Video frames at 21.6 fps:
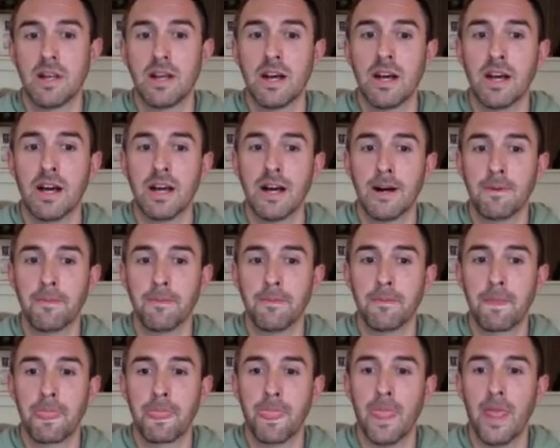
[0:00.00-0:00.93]

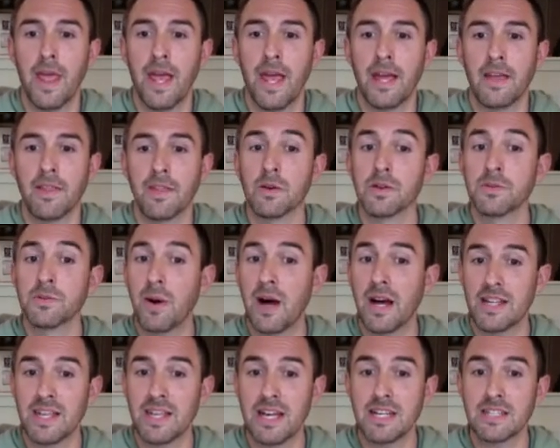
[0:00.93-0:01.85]
And those
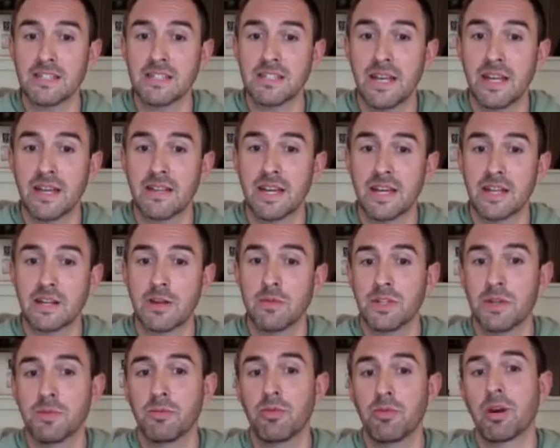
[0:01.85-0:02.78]
podcasts and that
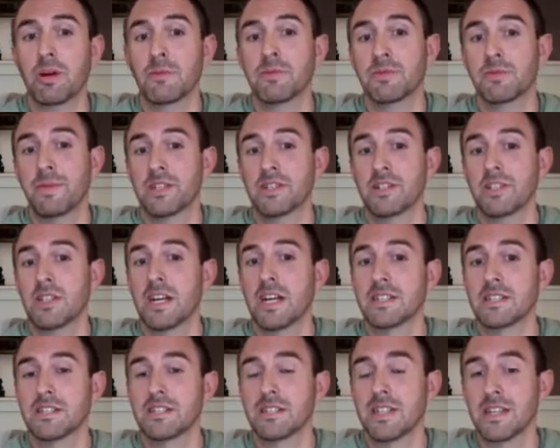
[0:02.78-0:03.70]
coaching program
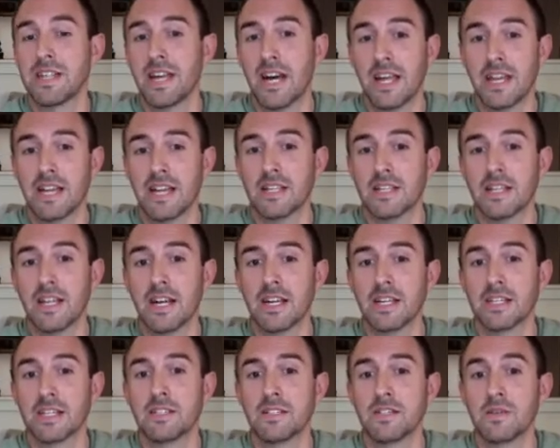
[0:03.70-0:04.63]
specializes in guiding
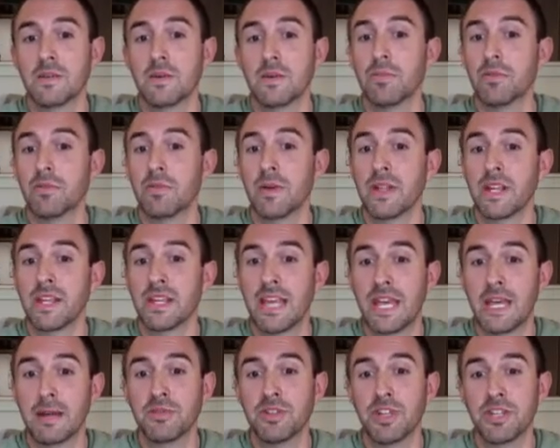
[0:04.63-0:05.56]
clients to implementing
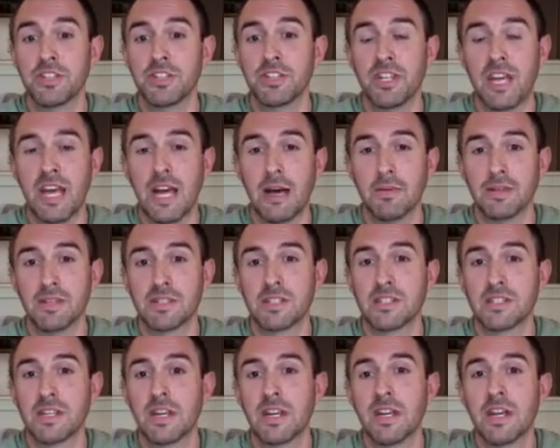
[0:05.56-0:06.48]
game-changing
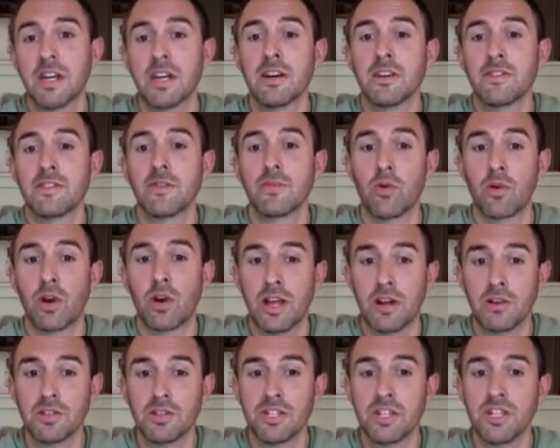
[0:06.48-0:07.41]
habits for more
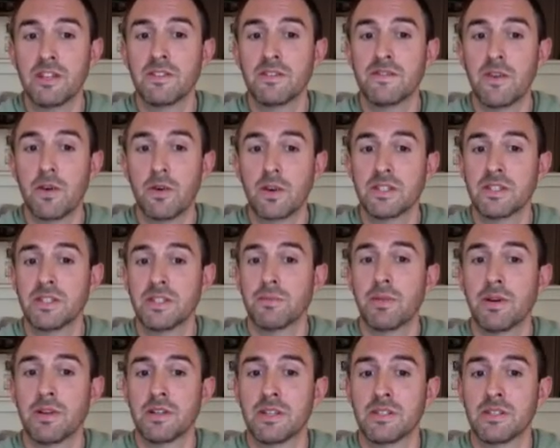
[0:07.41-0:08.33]
energy, focus,
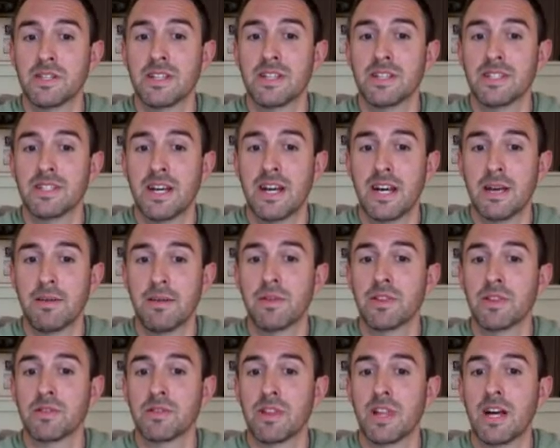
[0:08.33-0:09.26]
abundance, and time in
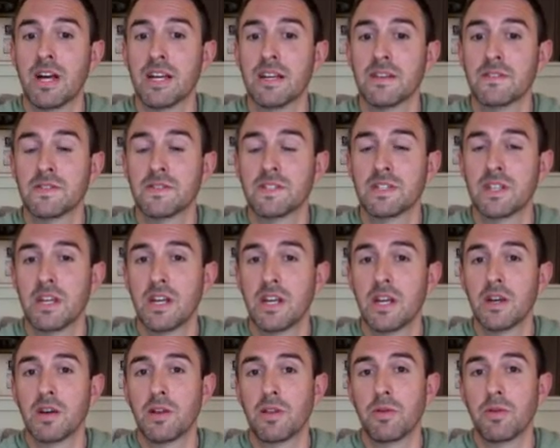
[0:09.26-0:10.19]
their lives
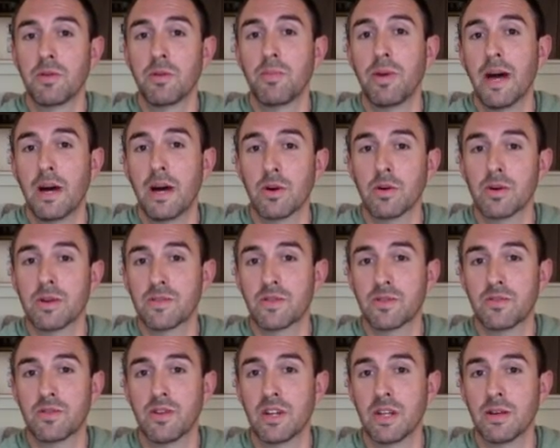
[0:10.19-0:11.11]
through the power of
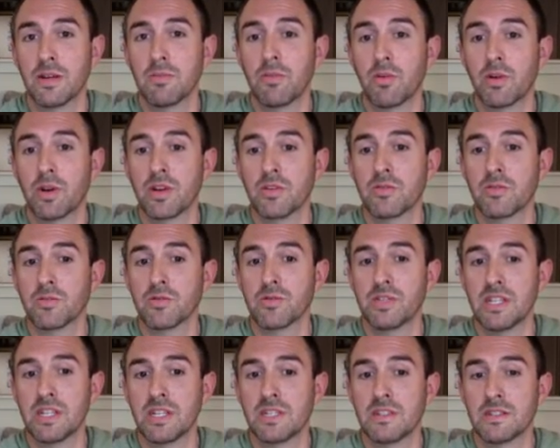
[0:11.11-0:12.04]
creating morning
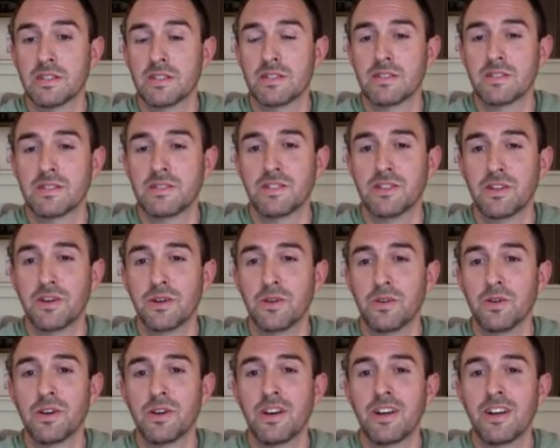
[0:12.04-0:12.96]
routines.
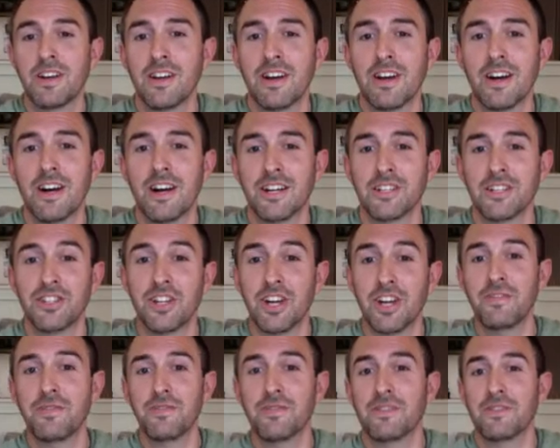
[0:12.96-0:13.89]
So,
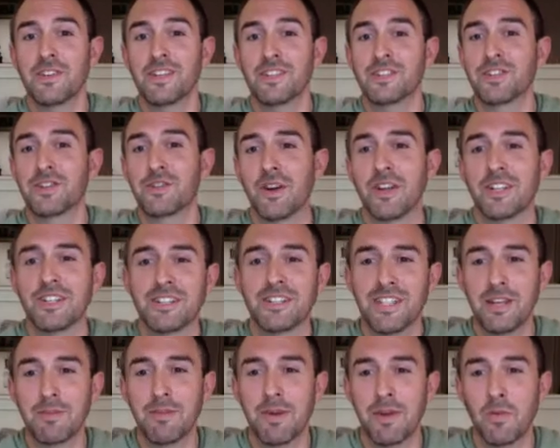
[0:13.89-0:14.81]
Jeff, it's great to
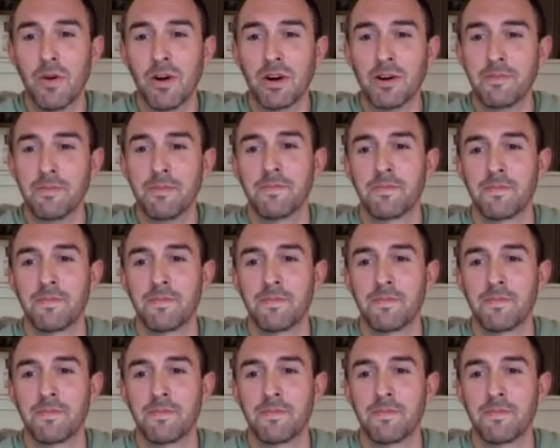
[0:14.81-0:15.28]
see you, man. Welcome.